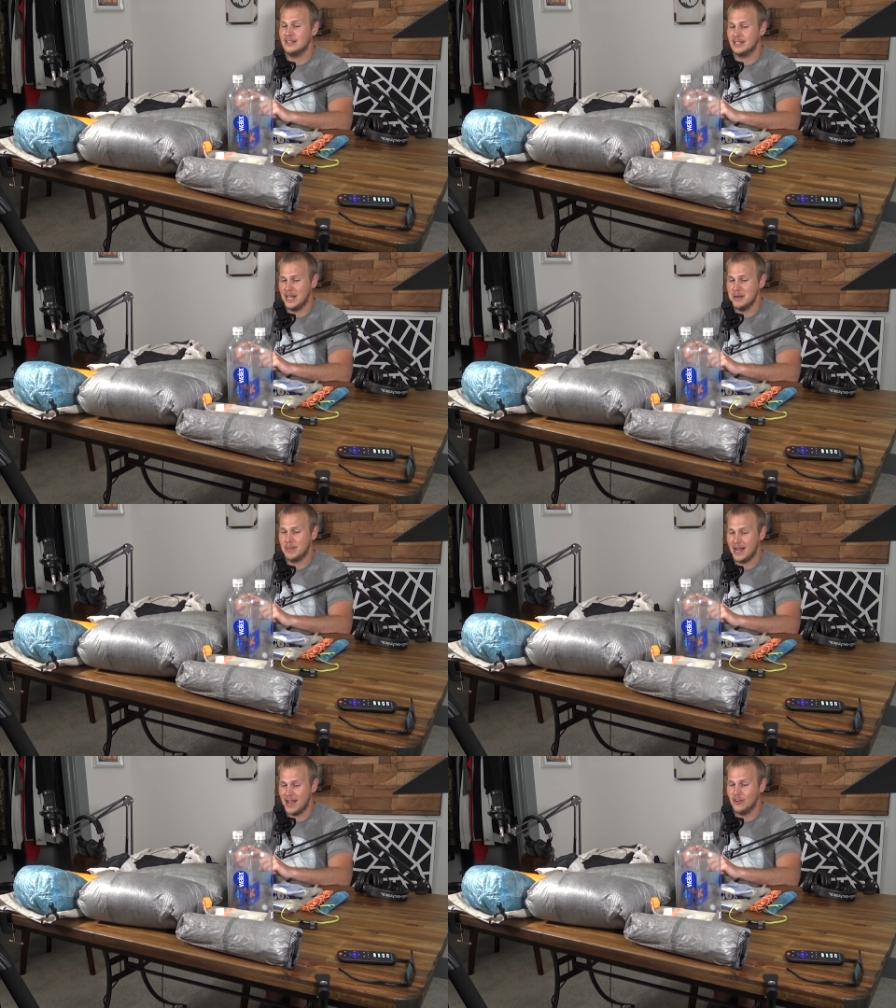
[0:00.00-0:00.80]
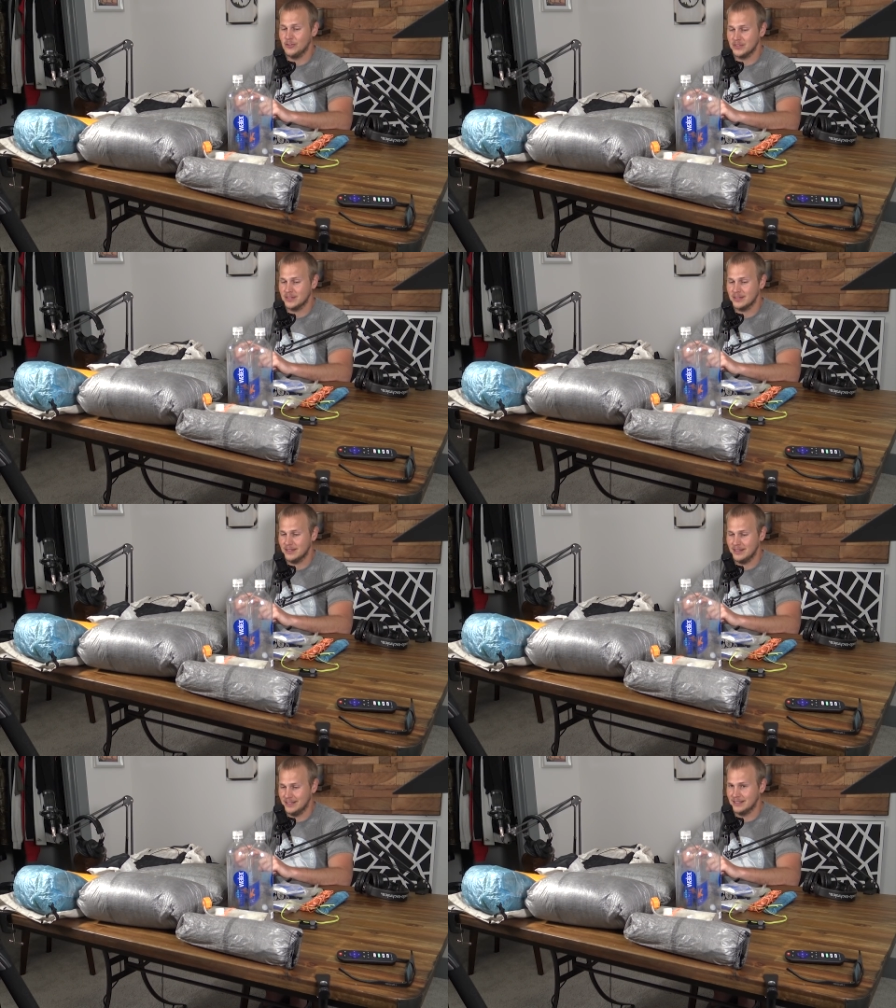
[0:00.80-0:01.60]
10 pounds
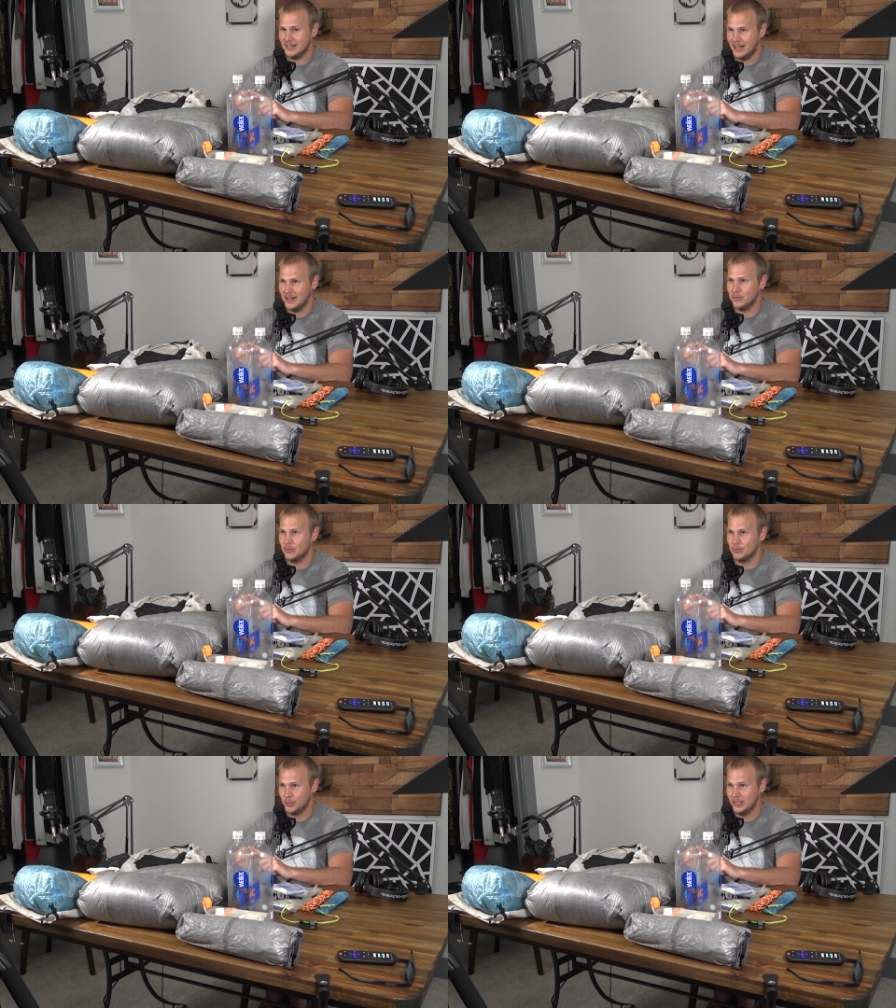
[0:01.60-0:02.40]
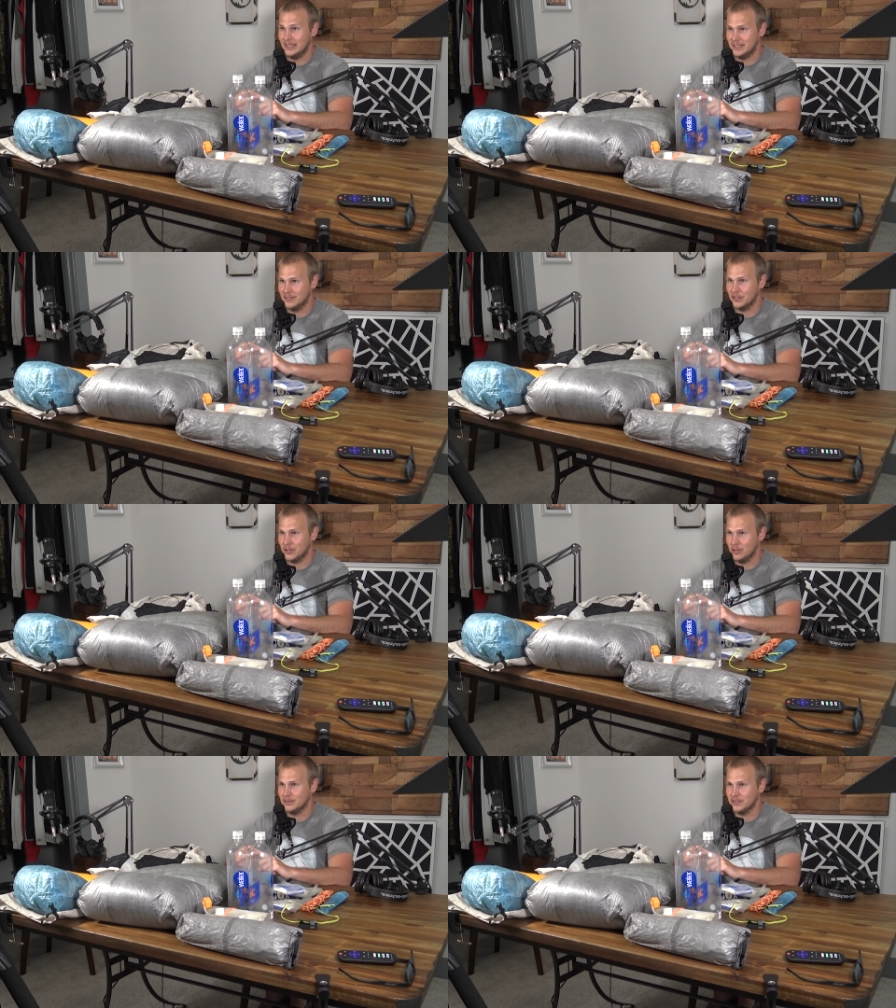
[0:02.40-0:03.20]
is like really
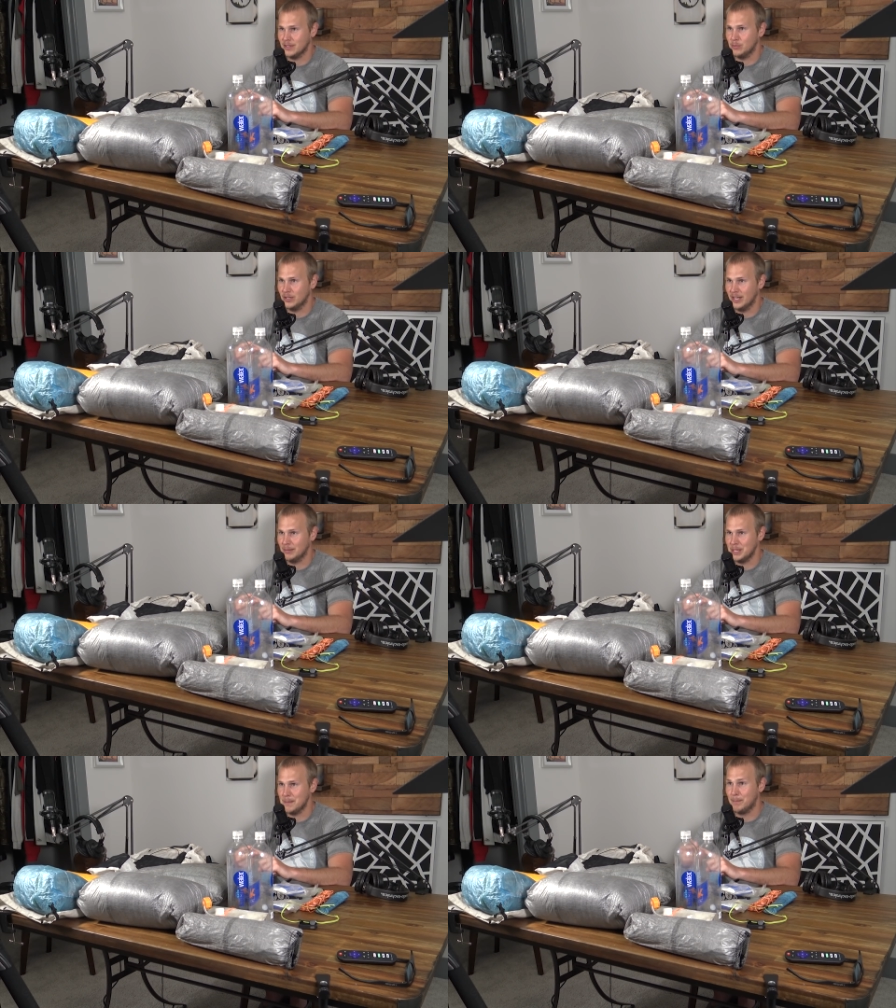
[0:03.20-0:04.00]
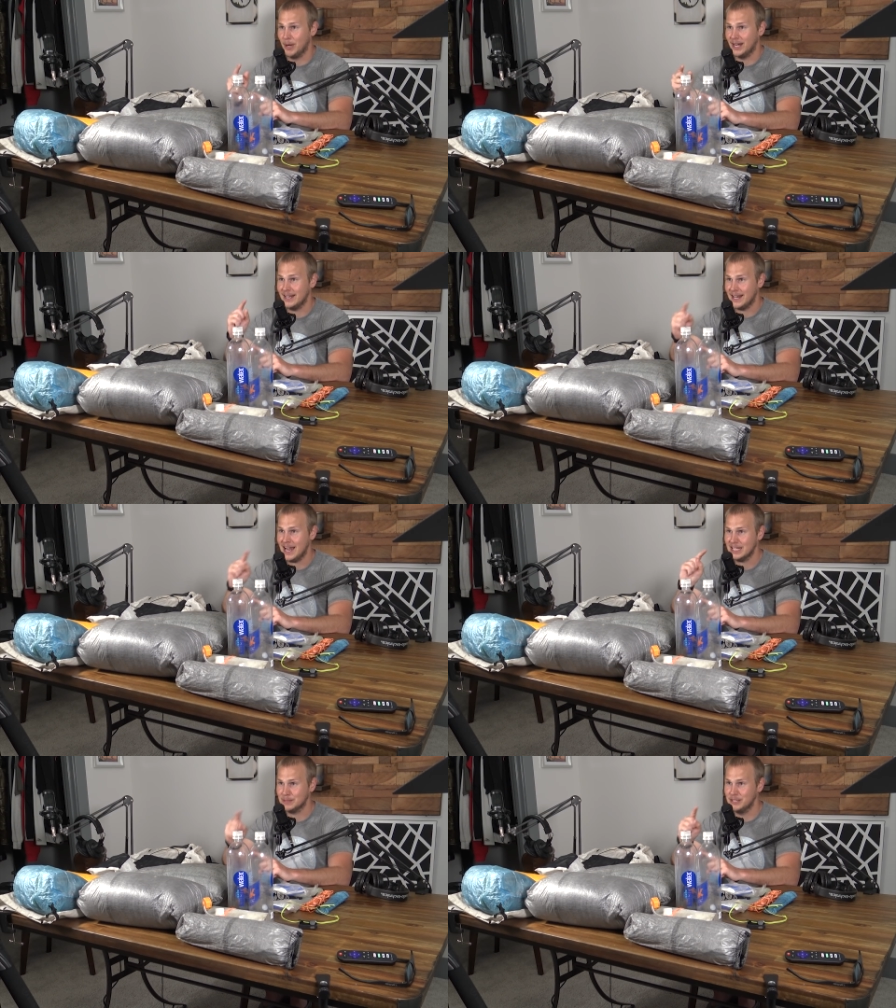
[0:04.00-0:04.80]
difficult for someone like me, but it
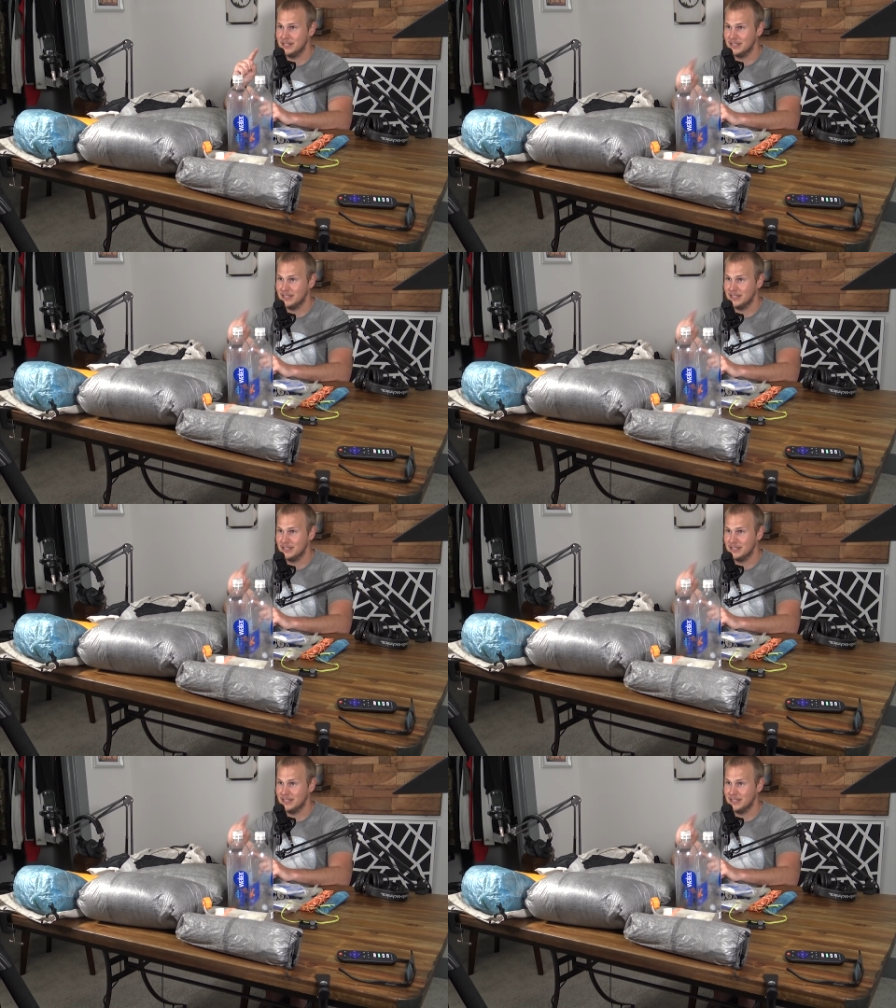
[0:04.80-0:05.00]
has been